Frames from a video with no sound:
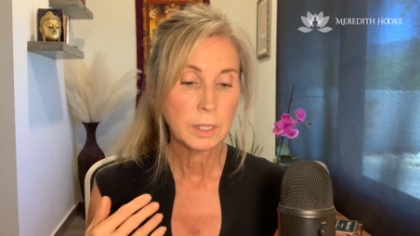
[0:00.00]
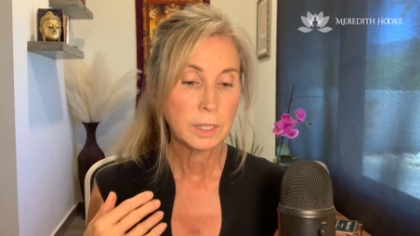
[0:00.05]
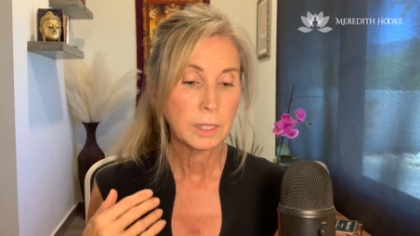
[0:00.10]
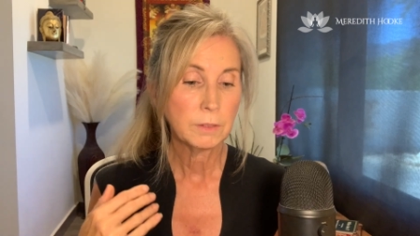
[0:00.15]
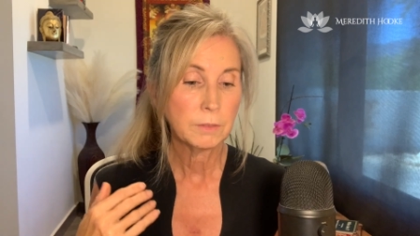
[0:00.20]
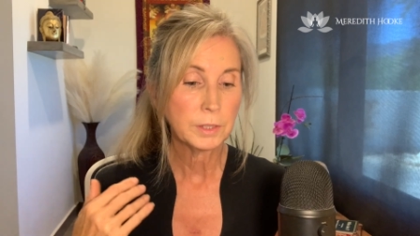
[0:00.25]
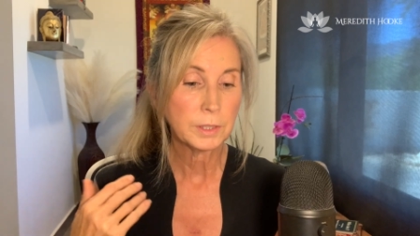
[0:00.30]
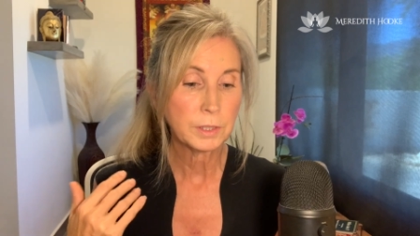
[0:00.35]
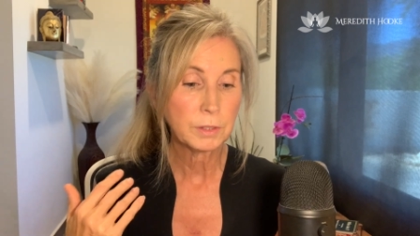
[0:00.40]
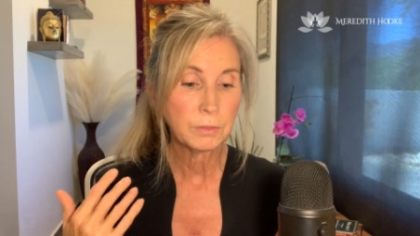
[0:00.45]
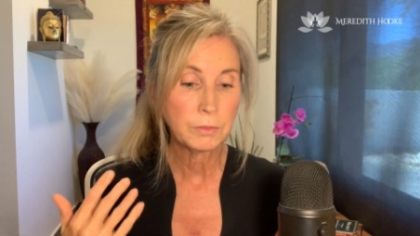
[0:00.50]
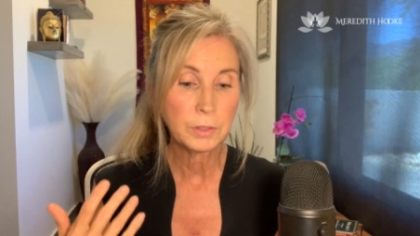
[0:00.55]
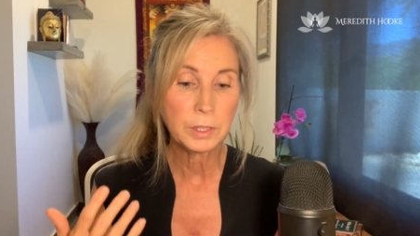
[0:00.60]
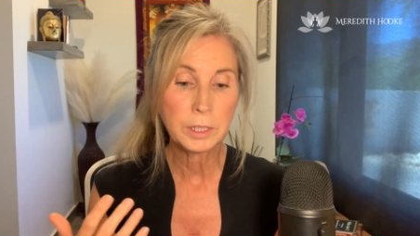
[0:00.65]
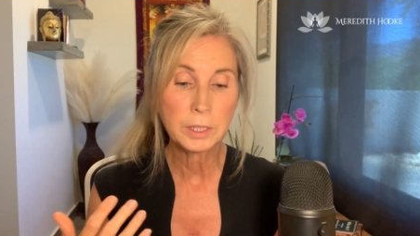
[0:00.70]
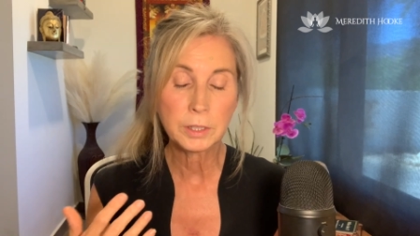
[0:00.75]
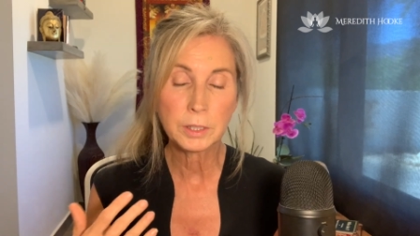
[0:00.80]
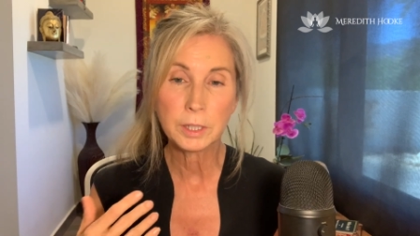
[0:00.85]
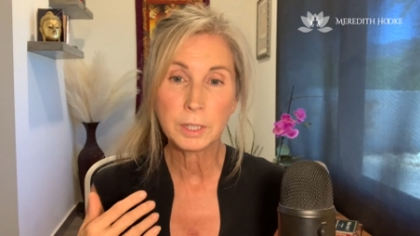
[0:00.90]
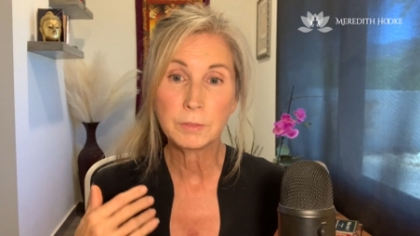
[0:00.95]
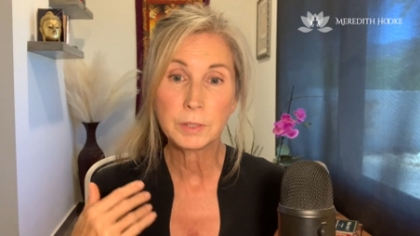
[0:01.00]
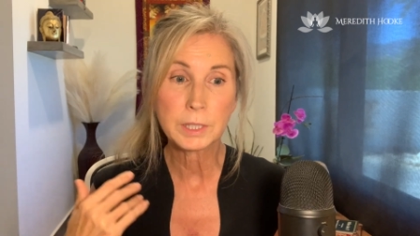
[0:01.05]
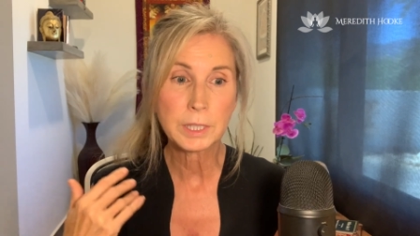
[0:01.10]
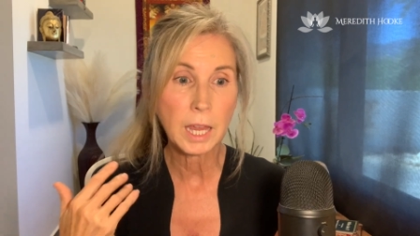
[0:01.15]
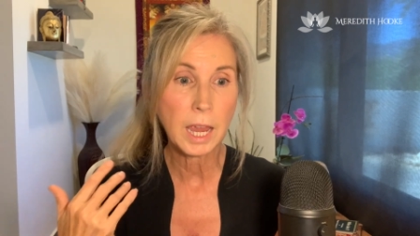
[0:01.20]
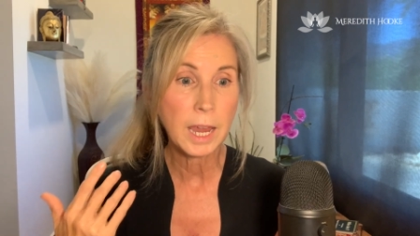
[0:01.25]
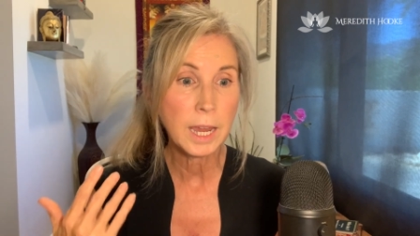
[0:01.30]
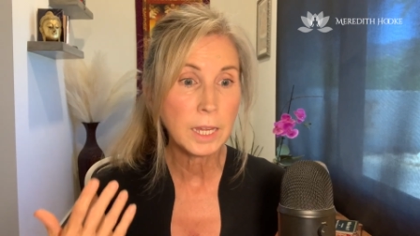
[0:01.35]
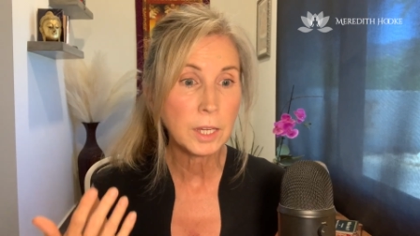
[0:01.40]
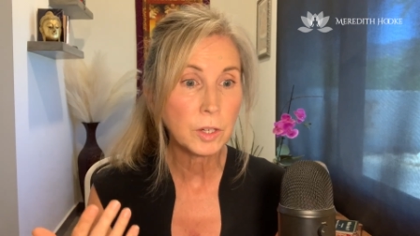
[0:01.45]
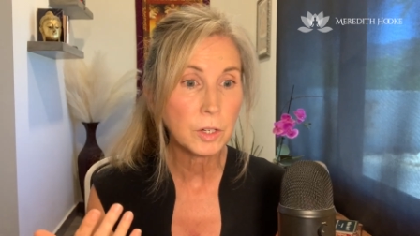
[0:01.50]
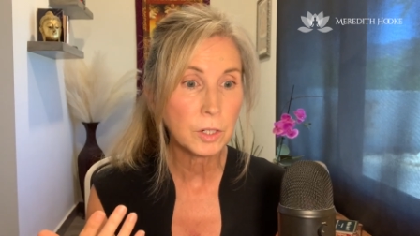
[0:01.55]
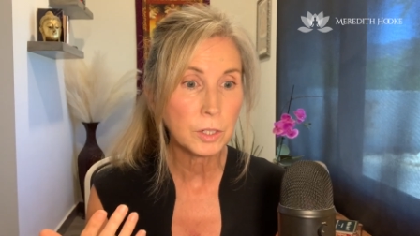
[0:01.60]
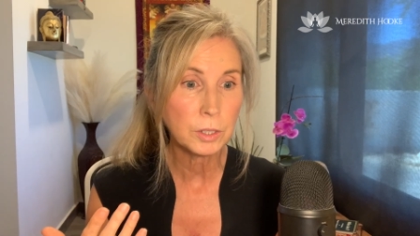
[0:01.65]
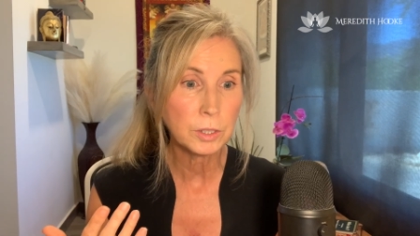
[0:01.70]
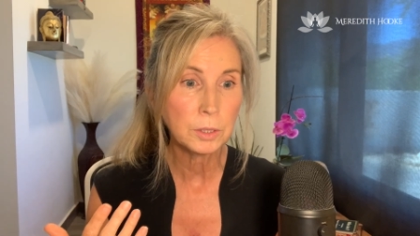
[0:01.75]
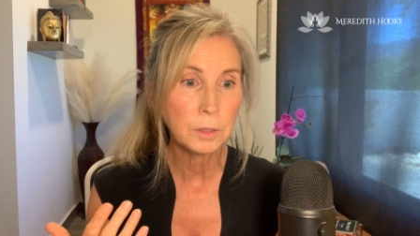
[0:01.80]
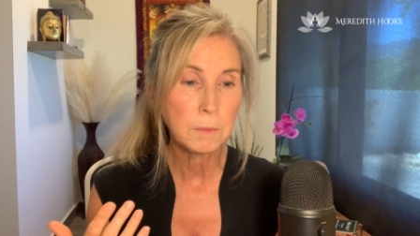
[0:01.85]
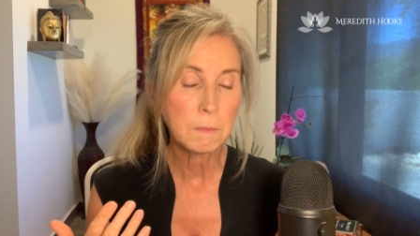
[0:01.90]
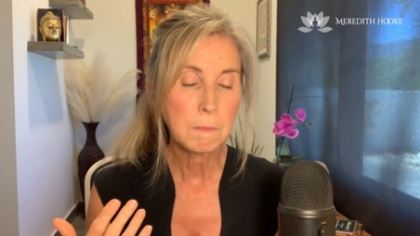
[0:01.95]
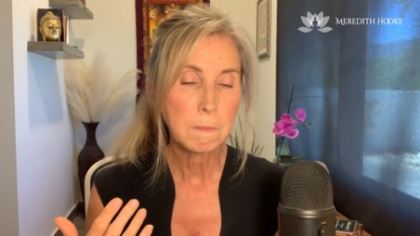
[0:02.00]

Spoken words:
if it's fear, if it's anger,